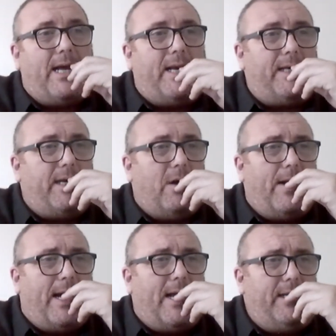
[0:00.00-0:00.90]
And
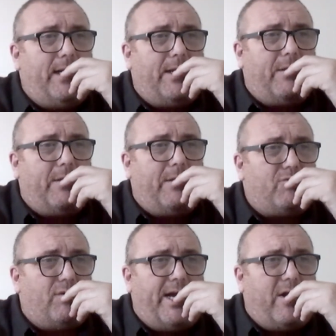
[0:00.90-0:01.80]
it
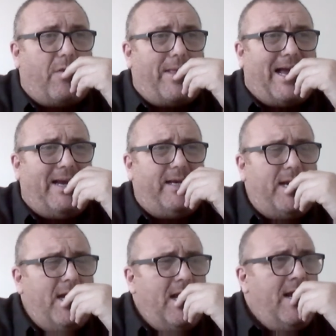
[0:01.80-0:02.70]
was reliant on that, and
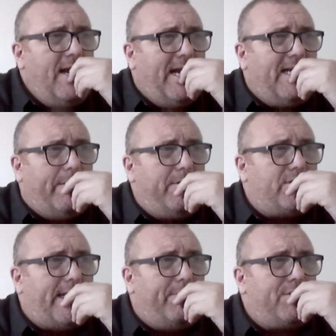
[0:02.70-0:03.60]
it
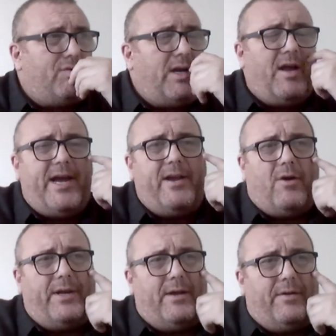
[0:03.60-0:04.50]
was reliant
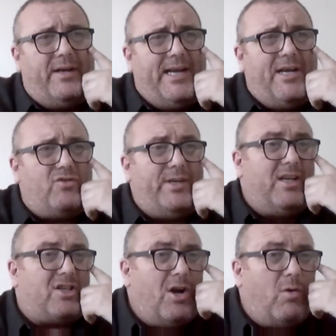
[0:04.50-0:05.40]
on an industry
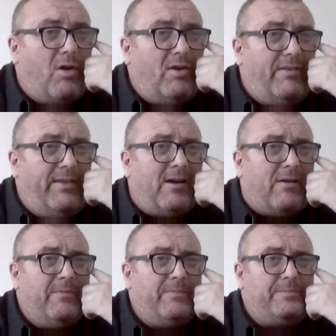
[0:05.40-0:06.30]
that's no longer there.